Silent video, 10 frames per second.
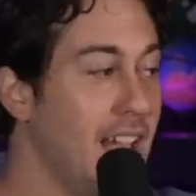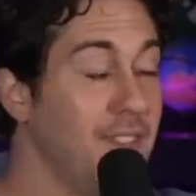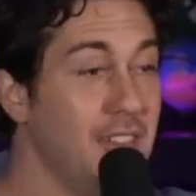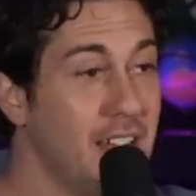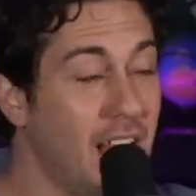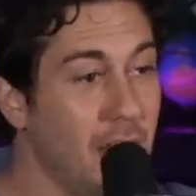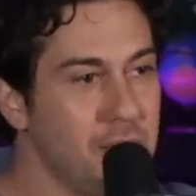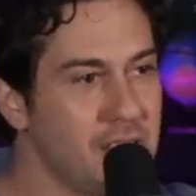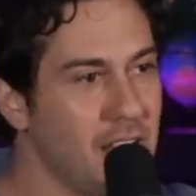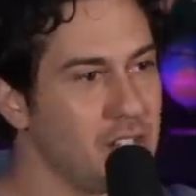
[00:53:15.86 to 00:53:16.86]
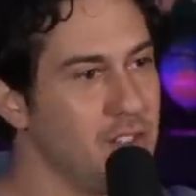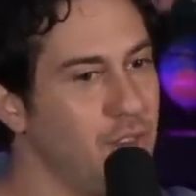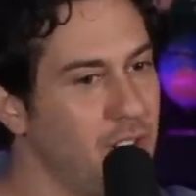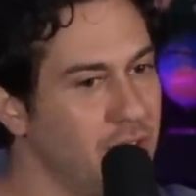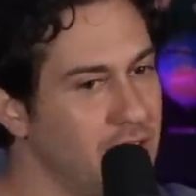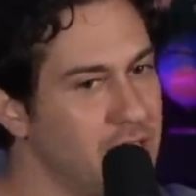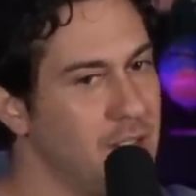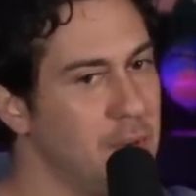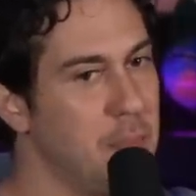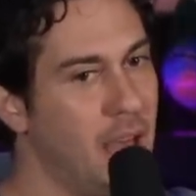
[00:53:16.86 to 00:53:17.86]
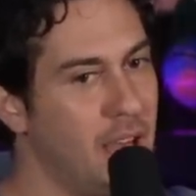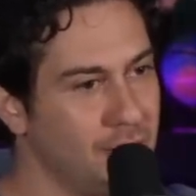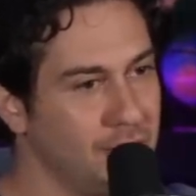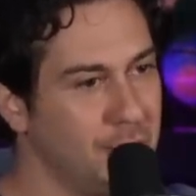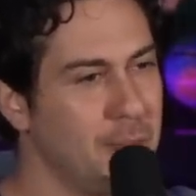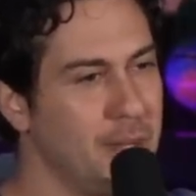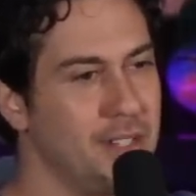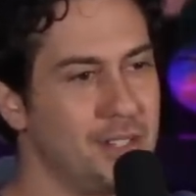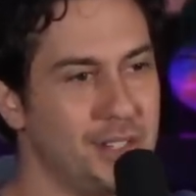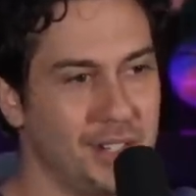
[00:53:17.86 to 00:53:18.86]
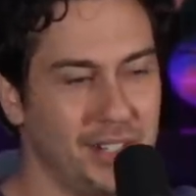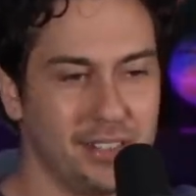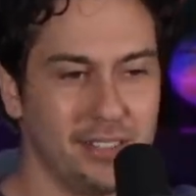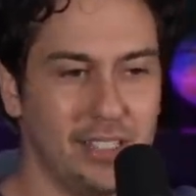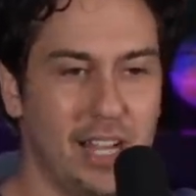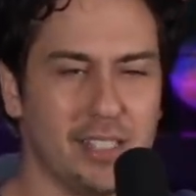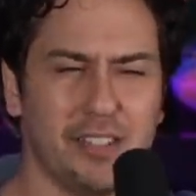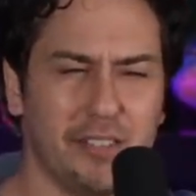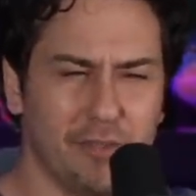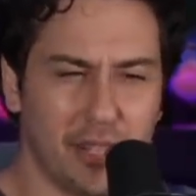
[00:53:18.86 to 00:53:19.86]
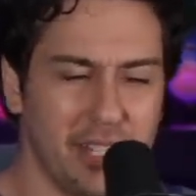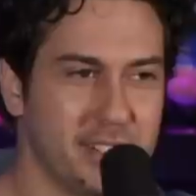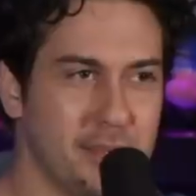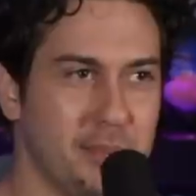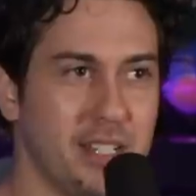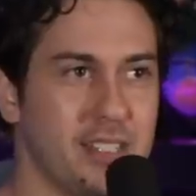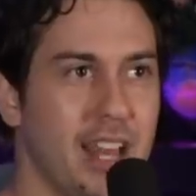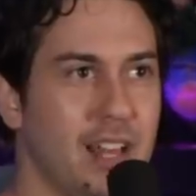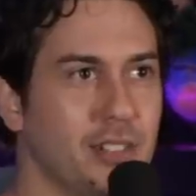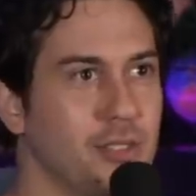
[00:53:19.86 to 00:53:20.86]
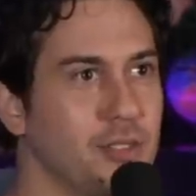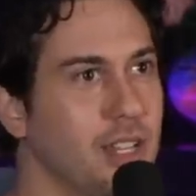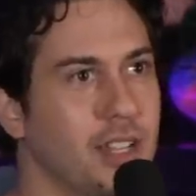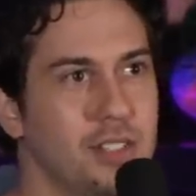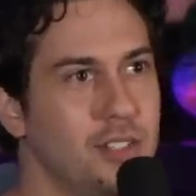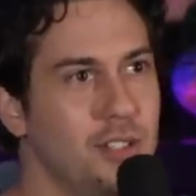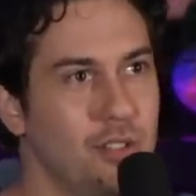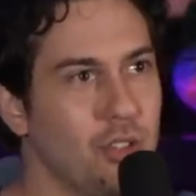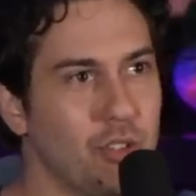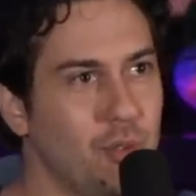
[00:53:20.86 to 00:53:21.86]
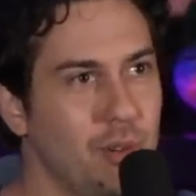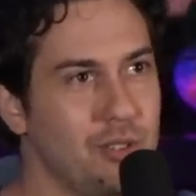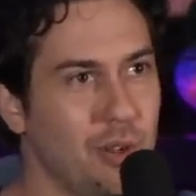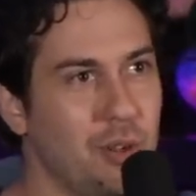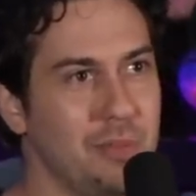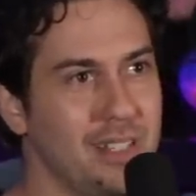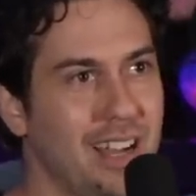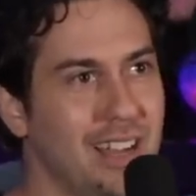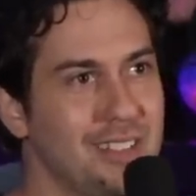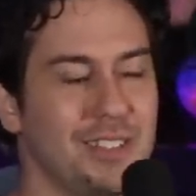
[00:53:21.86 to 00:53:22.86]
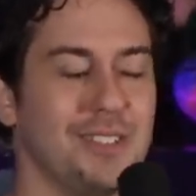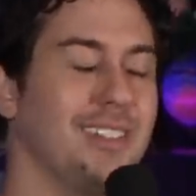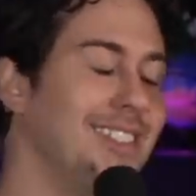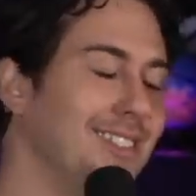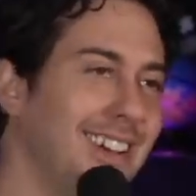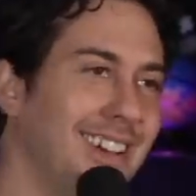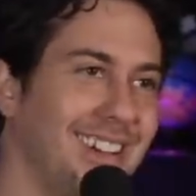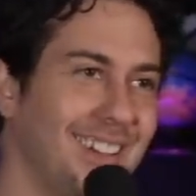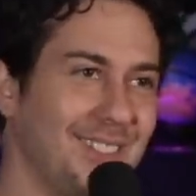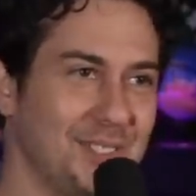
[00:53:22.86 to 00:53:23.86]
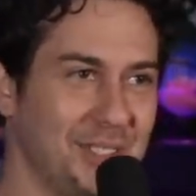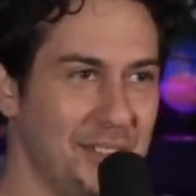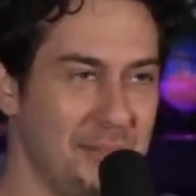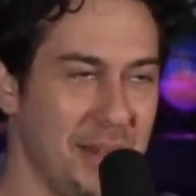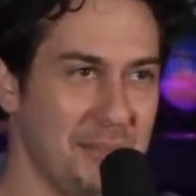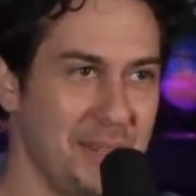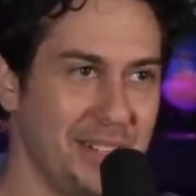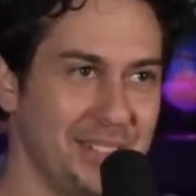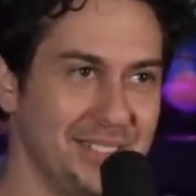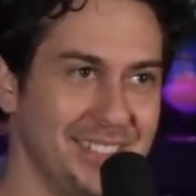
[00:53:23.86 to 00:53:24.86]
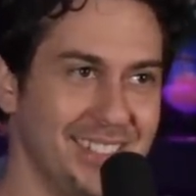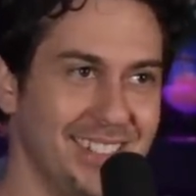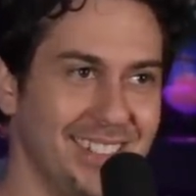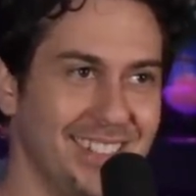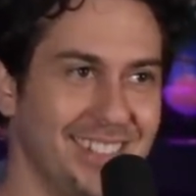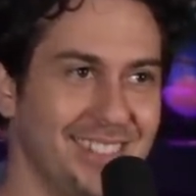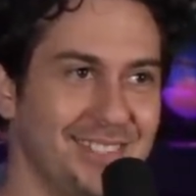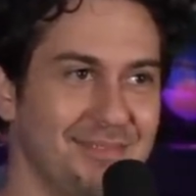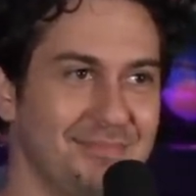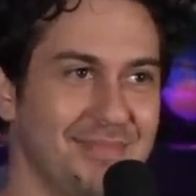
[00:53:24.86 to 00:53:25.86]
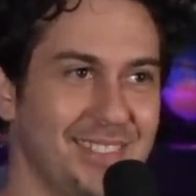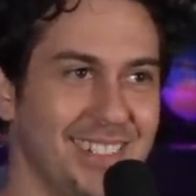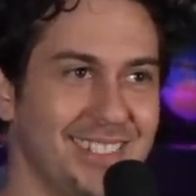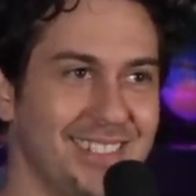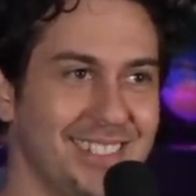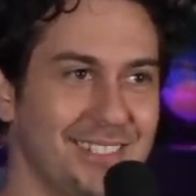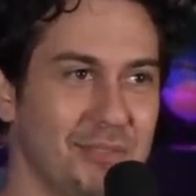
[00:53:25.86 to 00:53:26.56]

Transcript: and then i was actually falling into the pattern a little bit during lockdown of reading some things and alex was like dude you're the one who told me not to and i'm like you're right i just live by my own my own uh,